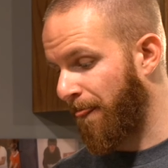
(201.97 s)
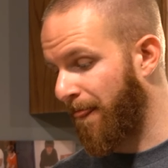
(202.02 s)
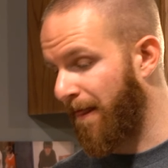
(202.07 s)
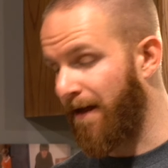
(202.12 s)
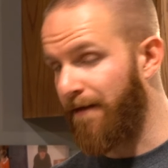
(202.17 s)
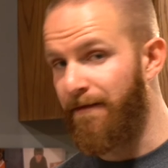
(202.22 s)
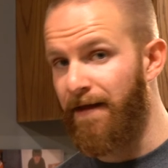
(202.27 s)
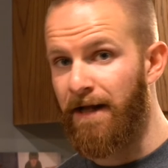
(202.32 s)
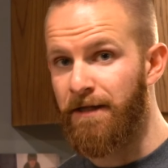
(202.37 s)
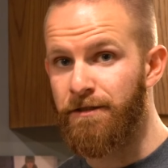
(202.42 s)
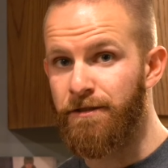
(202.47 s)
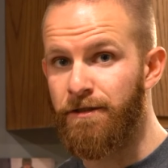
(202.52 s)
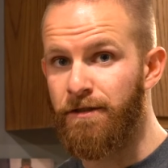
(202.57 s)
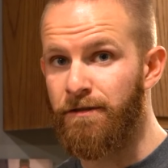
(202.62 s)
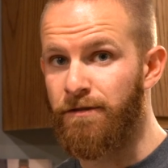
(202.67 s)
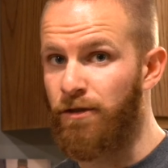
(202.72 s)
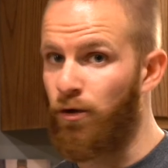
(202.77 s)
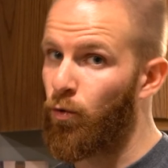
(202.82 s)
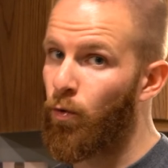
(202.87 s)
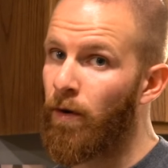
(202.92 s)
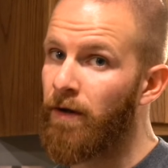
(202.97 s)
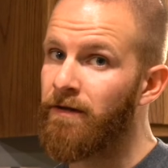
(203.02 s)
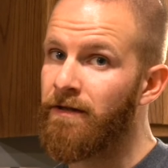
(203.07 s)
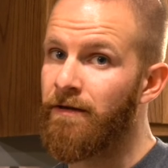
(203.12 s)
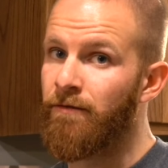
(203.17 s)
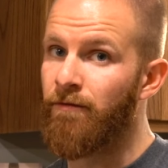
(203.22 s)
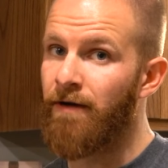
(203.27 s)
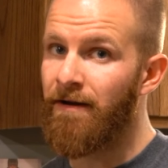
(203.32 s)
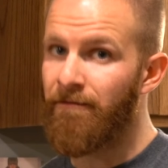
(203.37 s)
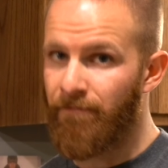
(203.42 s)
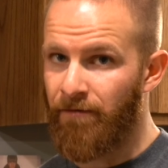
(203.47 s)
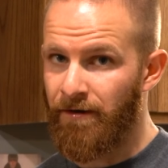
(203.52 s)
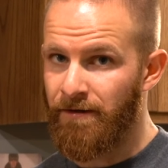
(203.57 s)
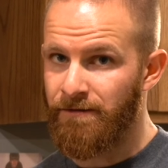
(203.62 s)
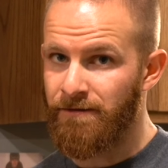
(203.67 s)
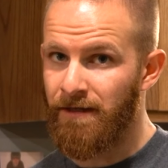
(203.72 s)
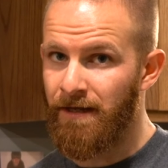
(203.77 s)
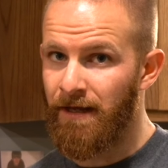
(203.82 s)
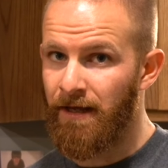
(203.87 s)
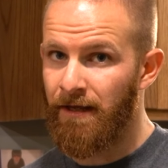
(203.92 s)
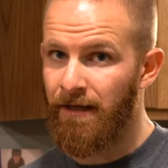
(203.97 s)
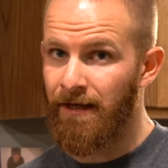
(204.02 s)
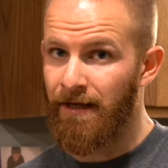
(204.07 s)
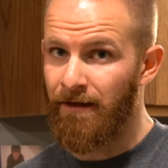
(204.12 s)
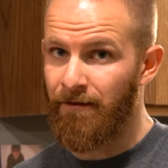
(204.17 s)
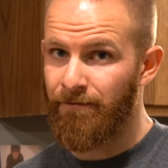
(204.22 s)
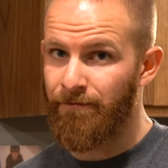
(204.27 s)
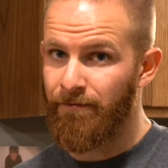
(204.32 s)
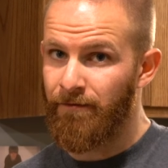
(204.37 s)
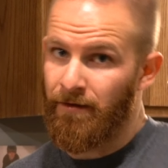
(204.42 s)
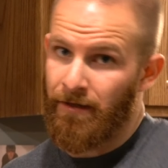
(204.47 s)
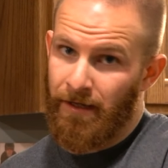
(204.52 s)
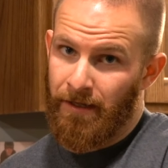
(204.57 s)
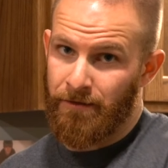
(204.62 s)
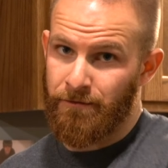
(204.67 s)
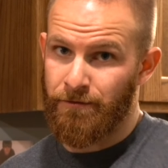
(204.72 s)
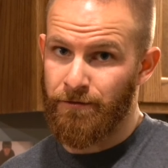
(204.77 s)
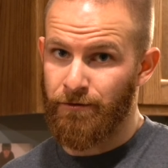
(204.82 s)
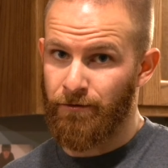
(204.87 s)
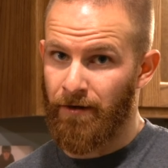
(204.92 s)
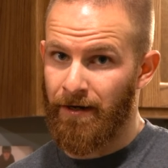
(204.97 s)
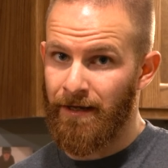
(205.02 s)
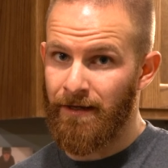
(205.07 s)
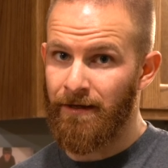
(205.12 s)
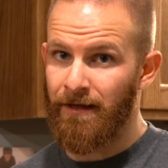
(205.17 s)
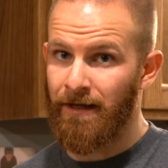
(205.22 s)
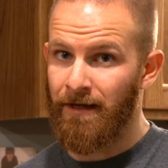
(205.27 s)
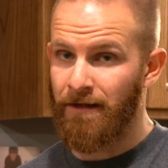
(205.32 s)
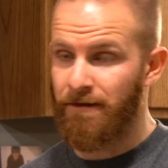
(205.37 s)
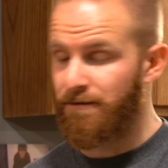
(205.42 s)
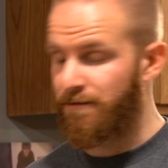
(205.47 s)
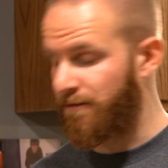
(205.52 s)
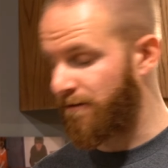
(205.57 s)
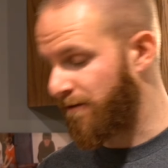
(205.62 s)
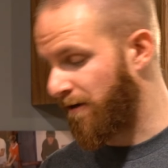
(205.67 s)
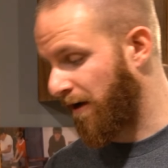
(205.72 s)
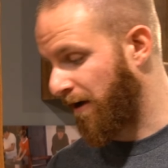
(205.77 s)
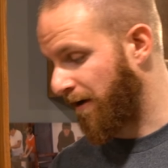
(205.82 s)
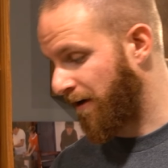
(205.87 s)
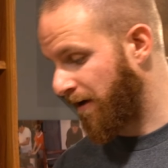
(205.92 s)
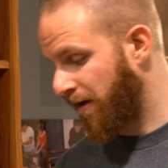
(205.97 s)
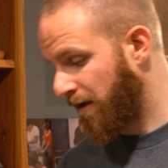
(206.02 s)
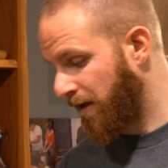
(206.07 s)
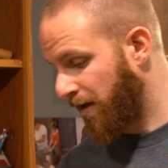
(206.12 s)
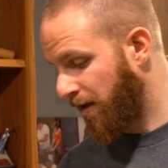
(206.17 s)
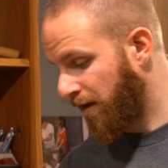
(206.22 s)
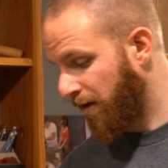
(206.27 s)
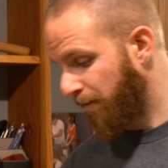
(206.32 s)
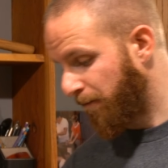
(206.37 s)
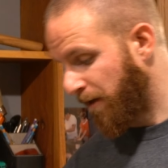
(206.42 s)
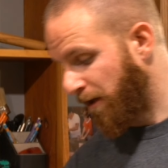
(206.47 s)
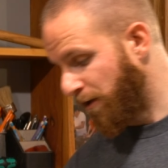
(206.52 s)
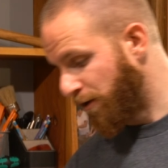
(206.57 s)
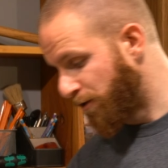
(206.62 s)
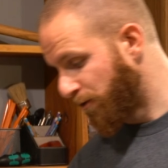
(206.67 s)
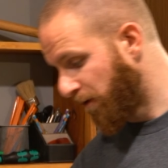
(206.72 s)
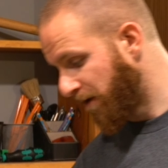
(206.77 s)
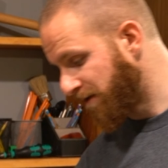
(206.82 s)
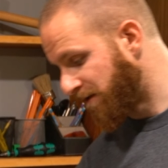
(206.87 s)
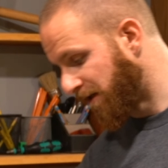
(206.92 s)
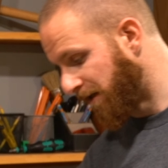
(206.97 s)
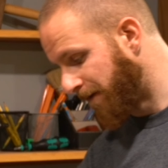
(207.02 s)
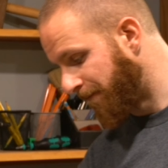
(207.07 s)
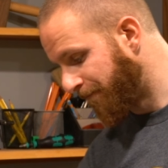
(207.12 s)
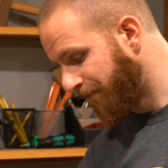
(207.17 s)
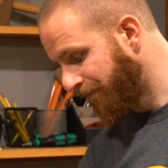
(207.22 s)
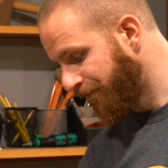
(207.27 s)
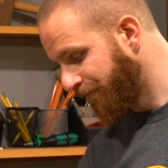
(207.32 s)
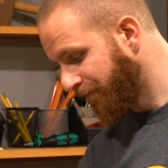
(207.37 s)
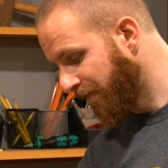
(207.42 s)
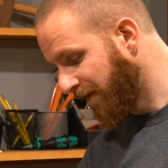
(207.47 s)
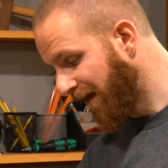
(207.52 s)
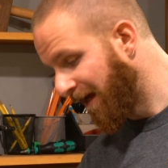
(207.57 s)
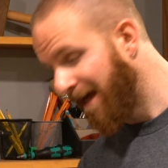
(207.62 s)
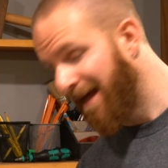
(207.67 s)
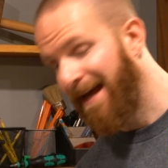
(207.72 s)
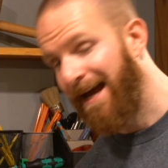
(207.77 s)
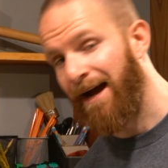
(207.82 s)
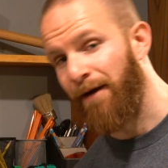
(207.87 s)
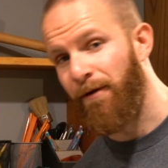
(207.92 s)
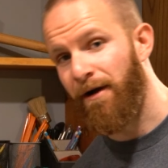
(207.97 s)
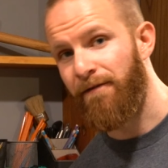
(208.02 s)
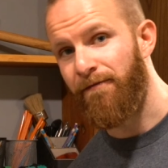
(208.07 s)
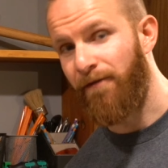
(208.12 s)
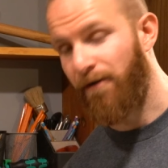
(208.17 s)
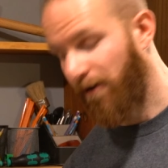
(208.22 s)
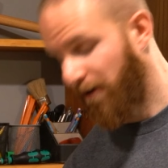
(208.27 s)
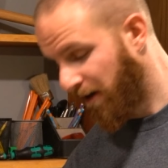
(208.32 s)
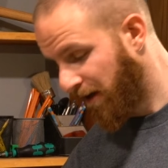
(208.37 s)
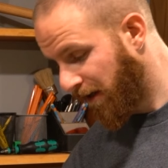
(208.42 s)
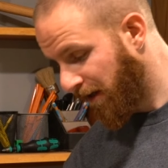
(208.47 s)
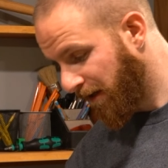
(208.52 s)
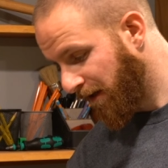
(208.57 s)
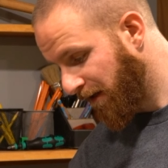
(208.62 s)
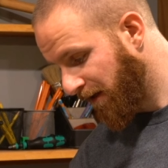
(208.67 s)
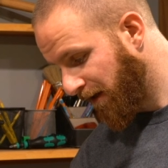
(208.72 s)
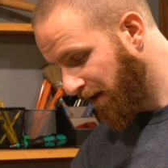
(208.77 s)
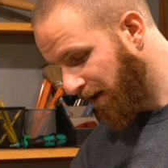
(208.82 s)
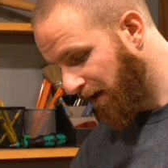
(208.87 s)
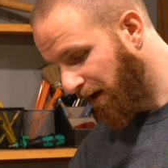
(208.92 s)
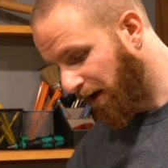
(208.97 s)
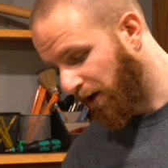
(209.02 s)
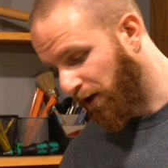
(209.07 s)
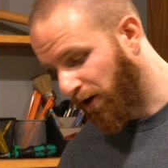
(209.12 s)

And that's just to quickly reference if it's straight and it's done being jointed. However, a